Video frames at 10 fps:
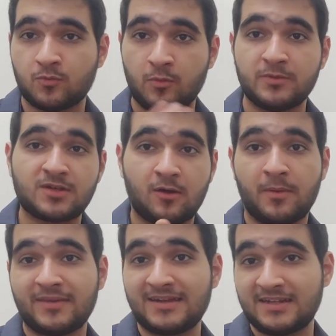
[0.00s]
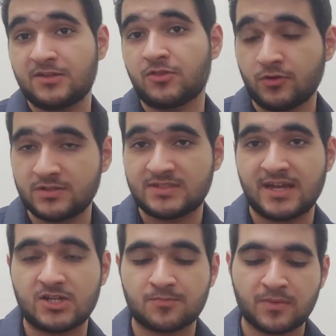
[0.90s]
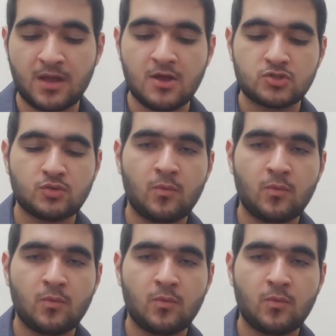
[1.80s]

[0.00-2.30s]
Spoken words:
Well, we'll talk about that in the third stage. So